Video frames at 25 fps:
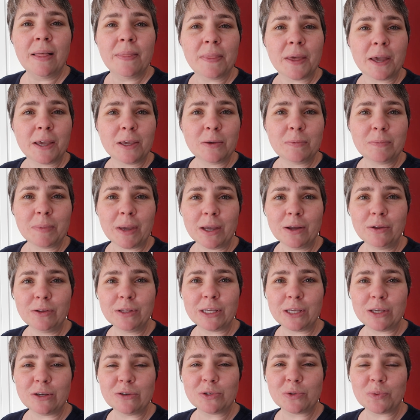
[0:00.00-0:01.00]
that you may
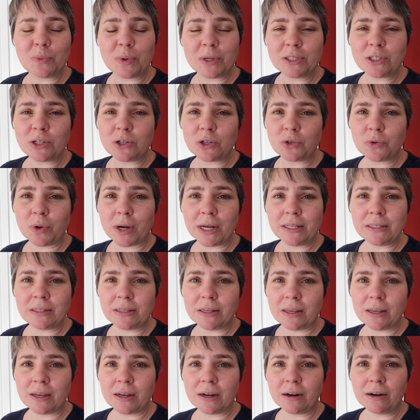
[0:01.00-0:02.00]
only use once or
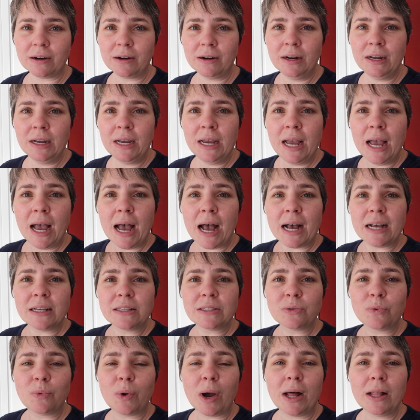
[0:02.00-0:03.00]
twice a year,
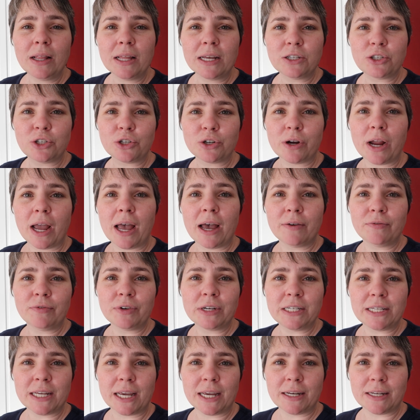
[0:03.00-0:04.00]
as well as your
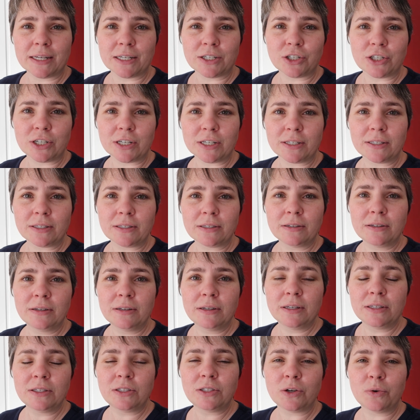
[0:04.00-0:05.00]
everyday dishes.
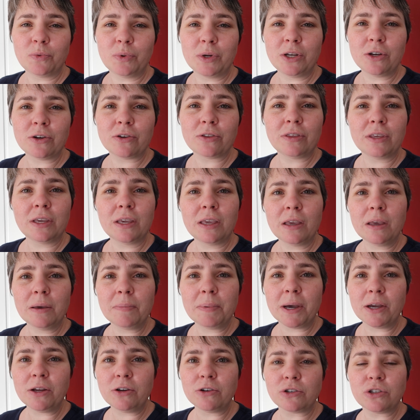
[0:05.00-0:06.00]
So when you're thinking
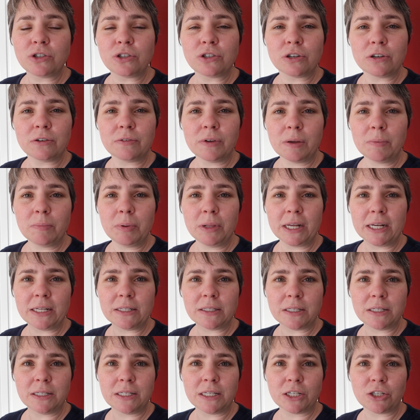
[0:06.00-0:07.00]
about your serving
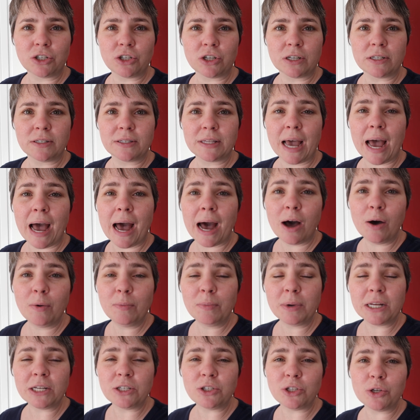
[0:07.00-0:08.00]
plates and dishes,
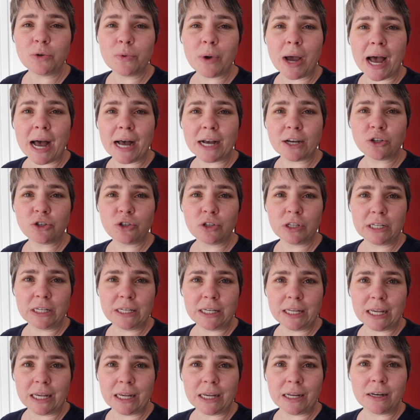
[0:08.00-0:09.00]
how many do you actually
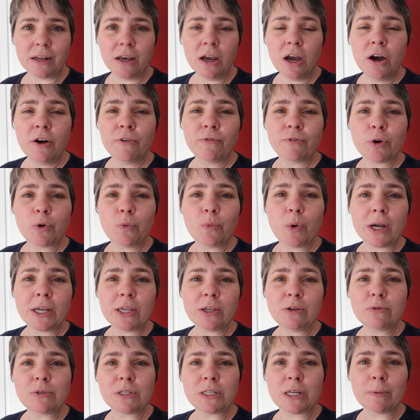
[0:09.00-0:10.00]
need for
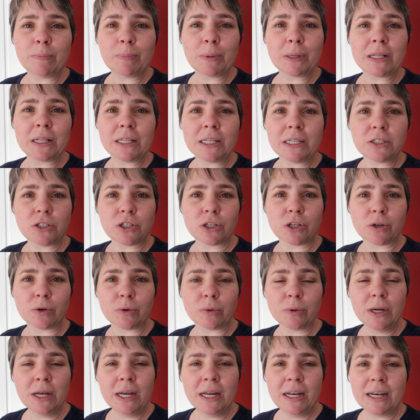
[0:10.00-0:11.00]
what you typically
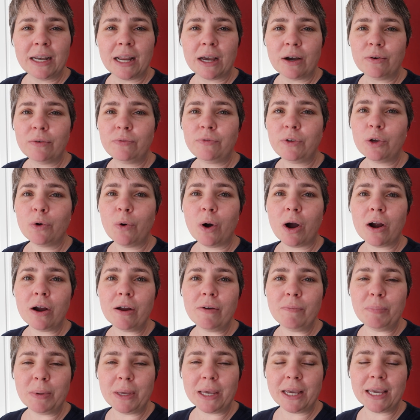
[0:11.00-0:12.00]
do? Now, if you
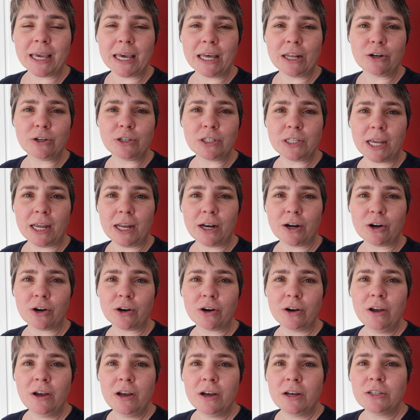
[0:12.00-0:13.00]
are a big
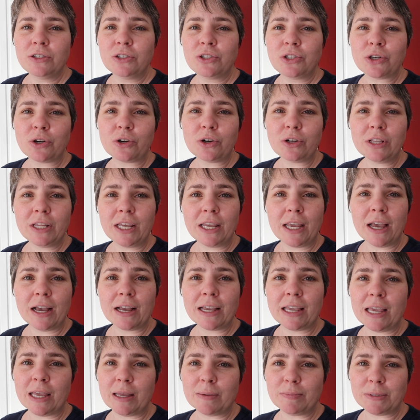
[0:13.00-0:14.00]
entertainer,
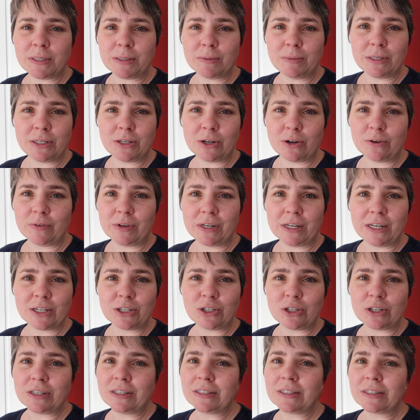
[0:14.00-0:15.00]
certainly keep some serving
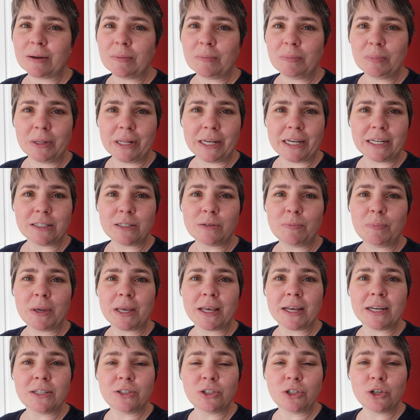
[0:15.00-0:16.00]
dishes and plates
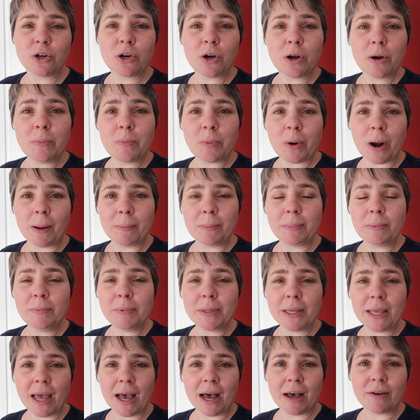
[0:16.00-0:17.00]
because you're going to
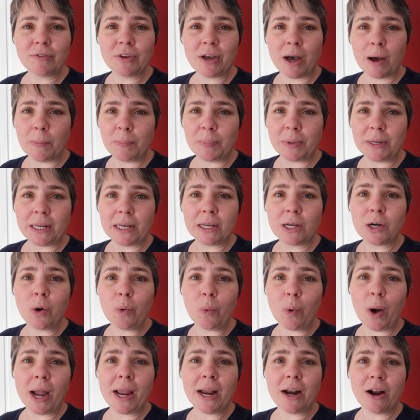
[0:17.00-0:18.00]
probably have company
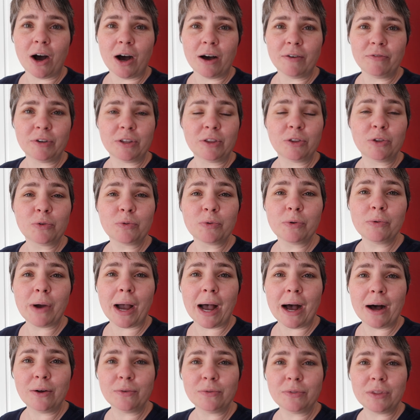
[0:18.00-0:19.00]
quite often
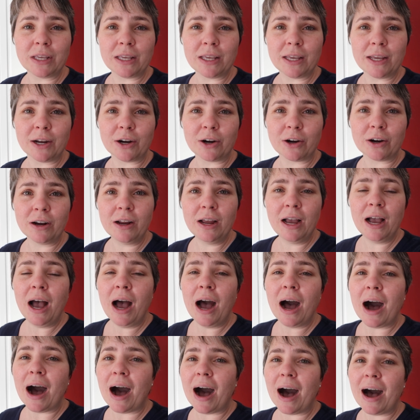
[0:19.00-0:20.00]
throughout the year.
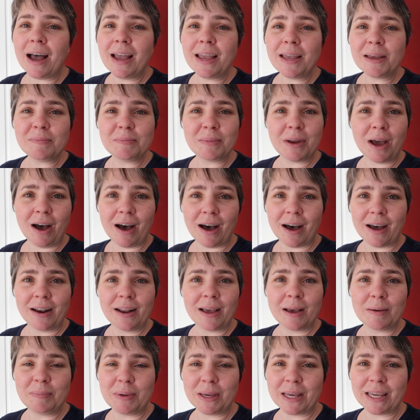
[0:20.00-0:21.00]
I am
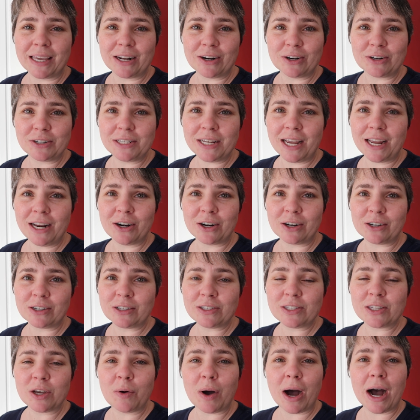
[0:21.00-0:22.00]
not a big entertainer,
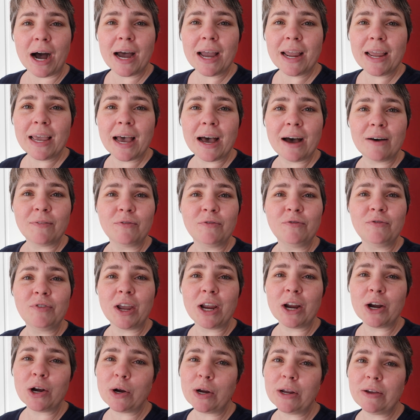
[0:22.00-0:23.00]
so I have
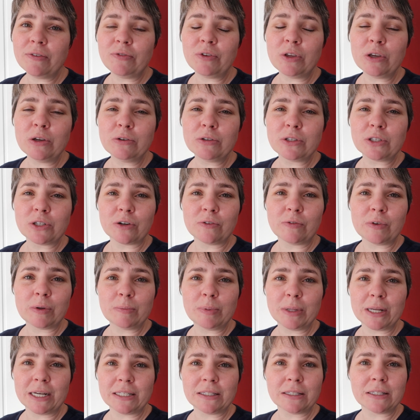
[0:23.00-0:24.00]
very few
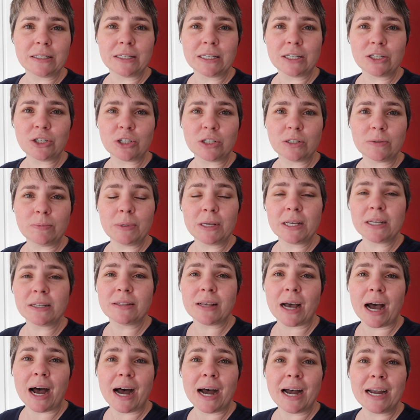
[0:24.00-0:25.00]
serving plates and dishes
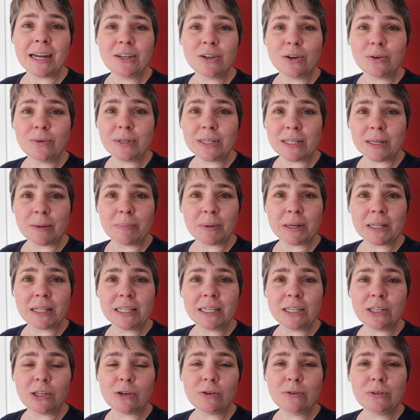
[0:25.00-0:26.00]
because I don't
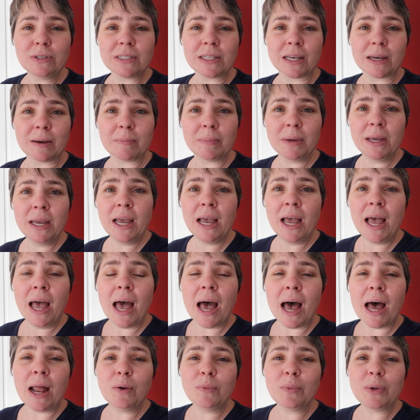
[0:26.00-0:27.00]
typically use them.
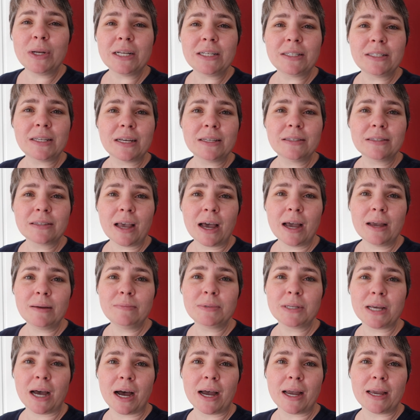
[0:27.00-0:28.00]
And when it does
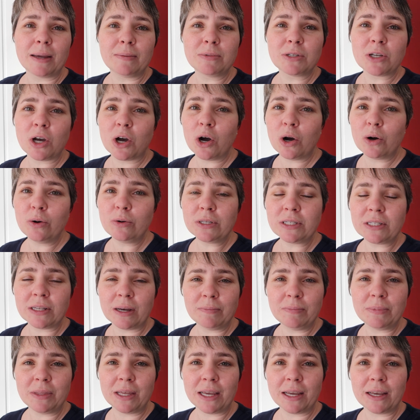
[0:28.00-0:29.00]
come time to host
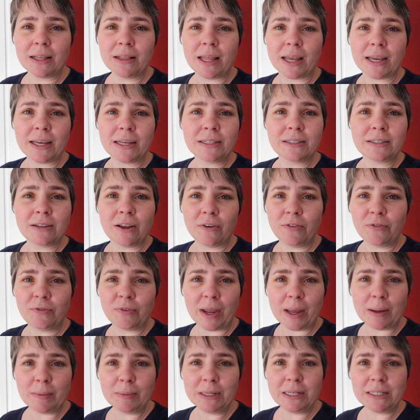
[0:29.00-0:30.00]
something like a
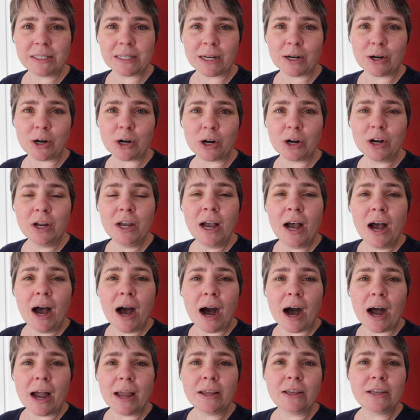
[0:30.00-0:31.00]
family dinner,
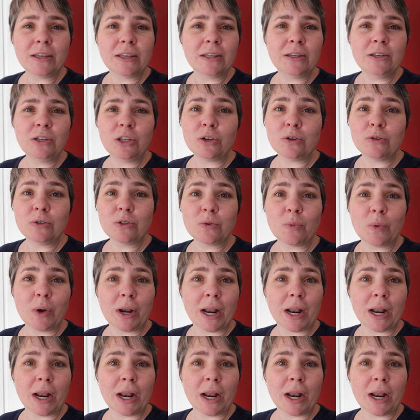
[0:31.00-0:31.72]
I can use